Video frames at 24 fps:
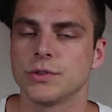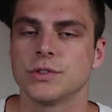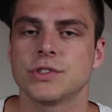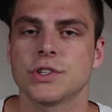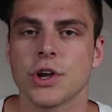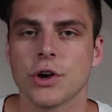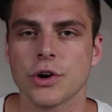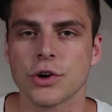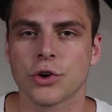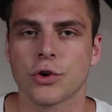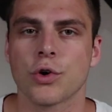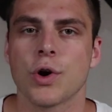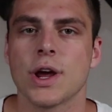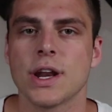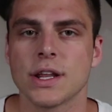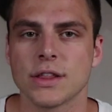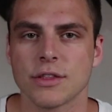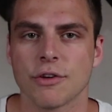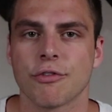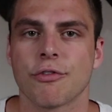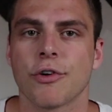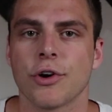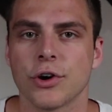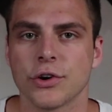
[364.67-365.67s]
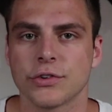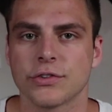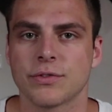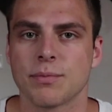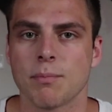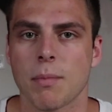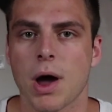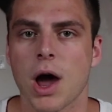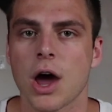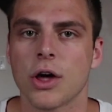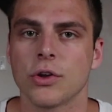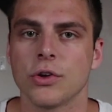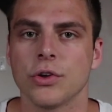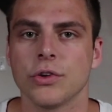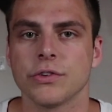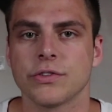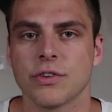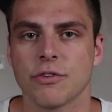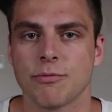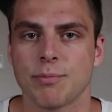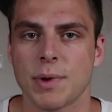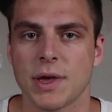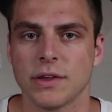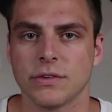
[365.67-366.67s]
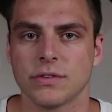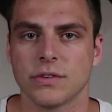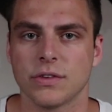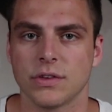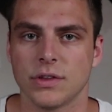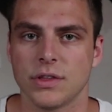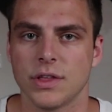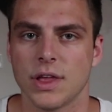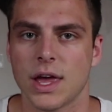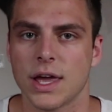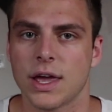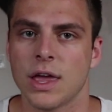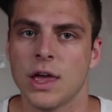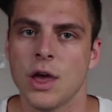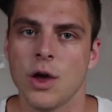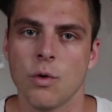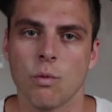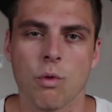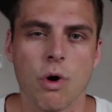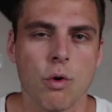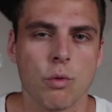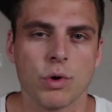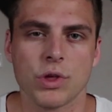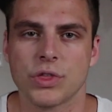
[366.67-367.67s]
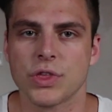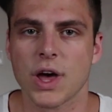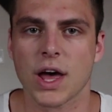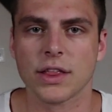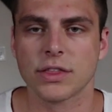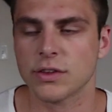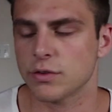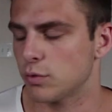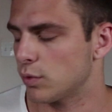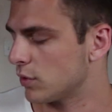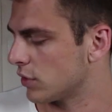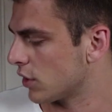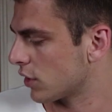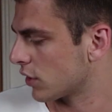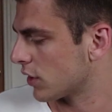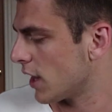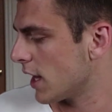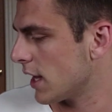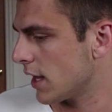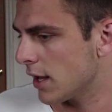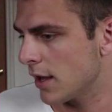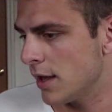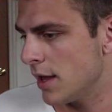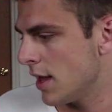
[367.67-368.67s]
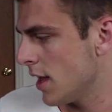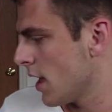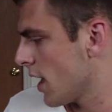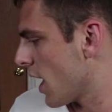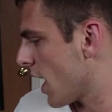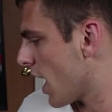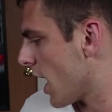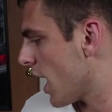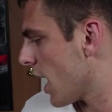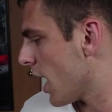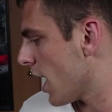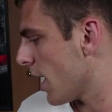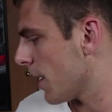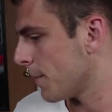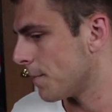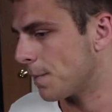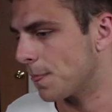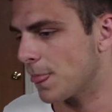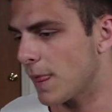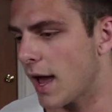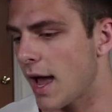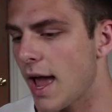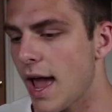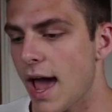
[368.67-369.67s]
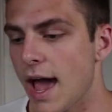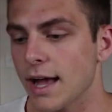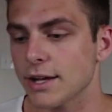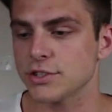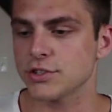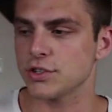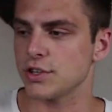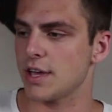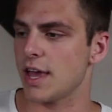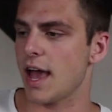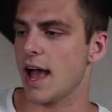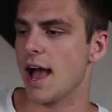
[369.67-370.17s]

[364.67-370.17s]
started creating the first models of basically like what we thought this would look like. I actually